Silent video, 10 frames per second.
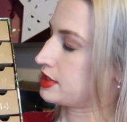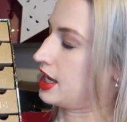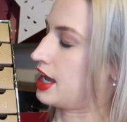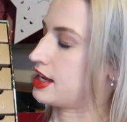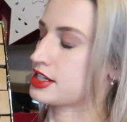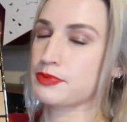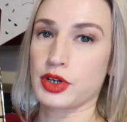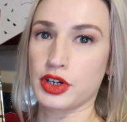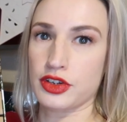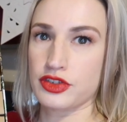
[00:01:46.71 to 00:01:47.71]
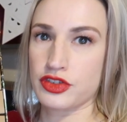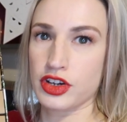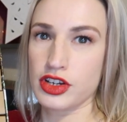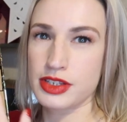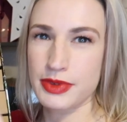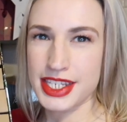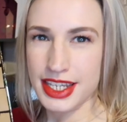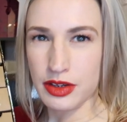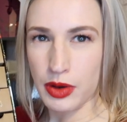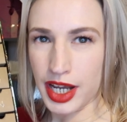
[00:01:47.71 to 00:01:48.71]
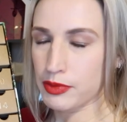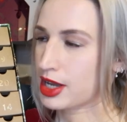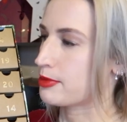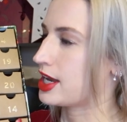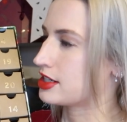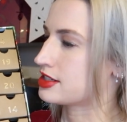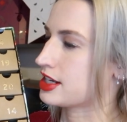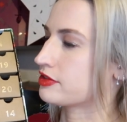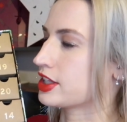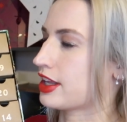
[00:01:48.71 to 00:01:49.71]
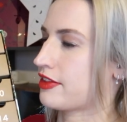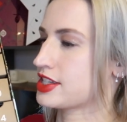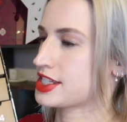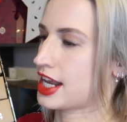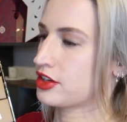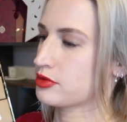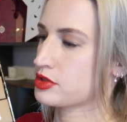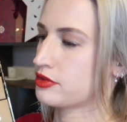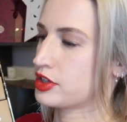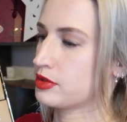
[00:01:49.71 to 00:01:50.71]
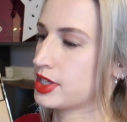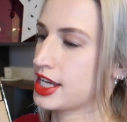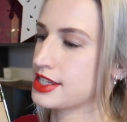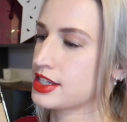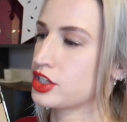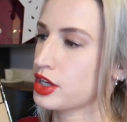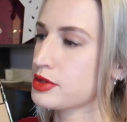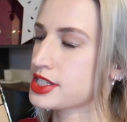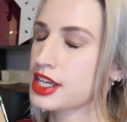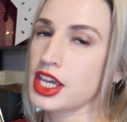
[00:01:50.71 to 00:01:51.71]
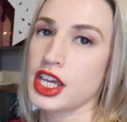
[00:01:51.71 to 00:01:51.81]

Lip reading: cardboard drawers, but they seem quite well made and definitely like to stand up to a few years use.